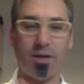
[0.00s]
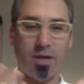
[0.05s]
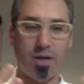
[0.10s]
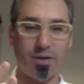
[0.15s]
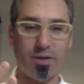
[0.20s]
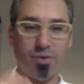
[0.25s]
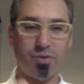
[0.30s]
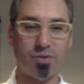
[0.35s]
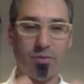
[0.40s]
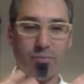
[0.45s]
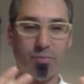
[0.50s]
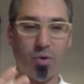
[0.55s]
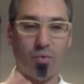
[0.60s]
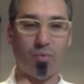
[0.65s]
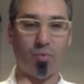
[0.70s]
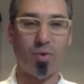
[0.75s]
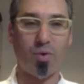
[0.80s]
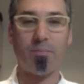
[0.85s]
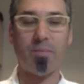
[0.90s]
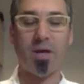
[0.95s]
not using, but
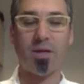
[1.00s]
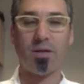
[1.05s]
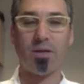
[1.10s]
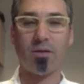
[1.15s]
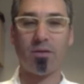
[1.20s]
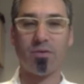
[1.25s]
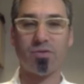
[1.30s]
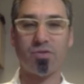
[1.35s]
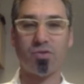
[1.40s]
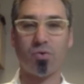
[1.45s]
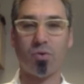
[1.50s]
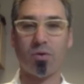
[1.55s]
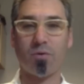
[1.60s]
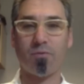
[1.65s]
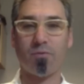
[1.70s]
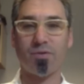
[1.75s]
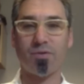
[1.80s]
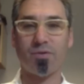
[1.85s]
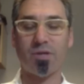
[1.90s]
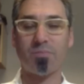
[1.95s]
recommending The Stork
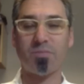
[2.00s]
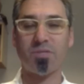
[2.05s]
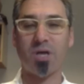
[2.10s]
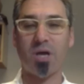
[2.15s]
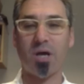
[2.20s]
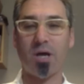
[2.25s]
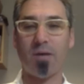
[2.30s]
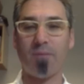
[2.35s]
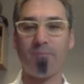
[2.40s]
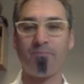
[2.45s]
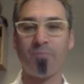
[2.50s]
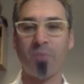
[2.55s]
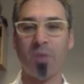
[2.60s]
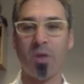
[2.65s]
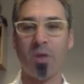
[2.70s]
for some time